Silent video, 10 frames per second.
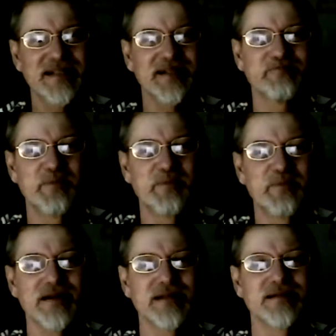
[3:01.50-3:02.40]
an
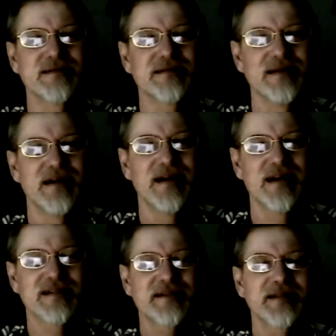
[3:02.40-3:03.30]
experience.
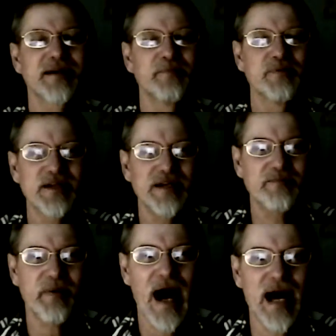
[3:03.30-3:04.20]
It's the complete
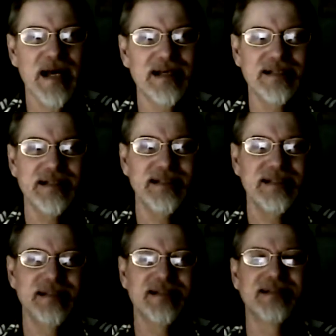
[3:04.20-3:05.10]
package.
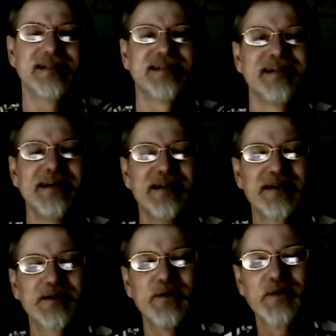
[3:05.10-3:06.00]

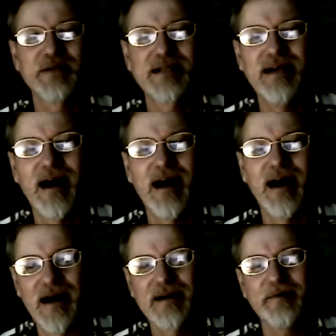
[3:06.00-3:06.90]
Glory to God.
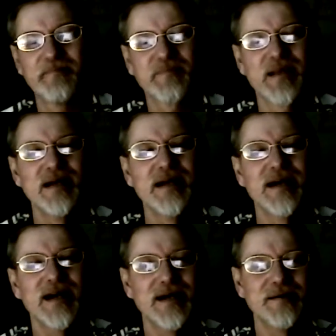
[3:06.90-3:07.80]

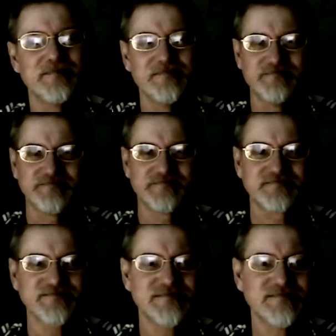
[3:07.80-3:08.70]
Um,
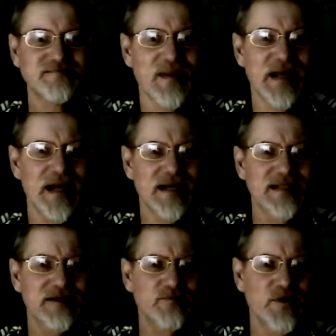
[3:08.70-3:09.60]

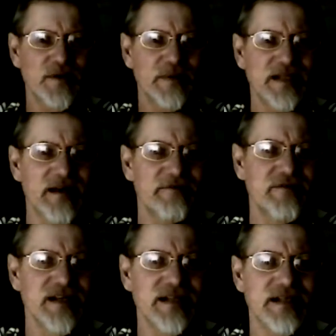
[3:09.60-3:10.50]
and this morning, my
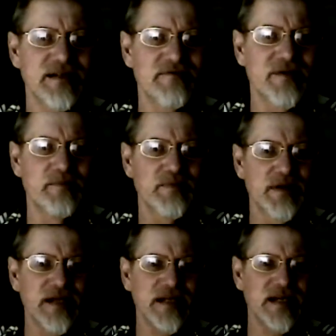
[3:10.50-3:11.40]
definition of
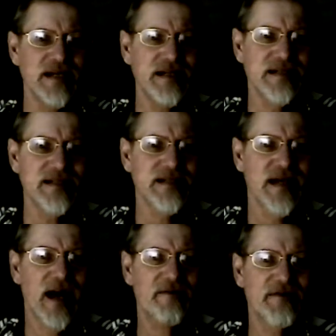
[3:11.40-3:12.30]
complete is
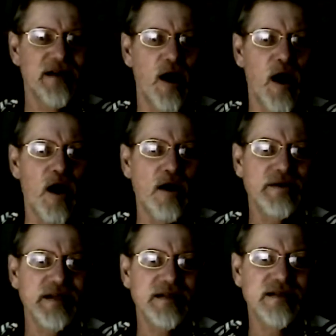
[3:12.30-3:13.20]
having
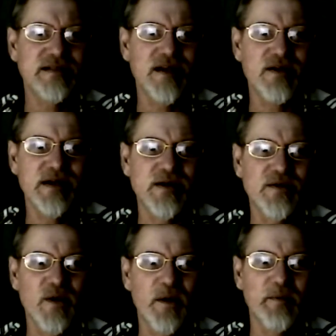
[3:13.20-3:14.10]
all necessary
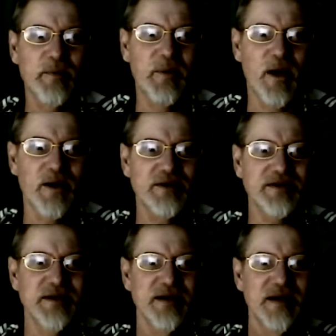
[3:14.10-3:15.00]
or normal parts,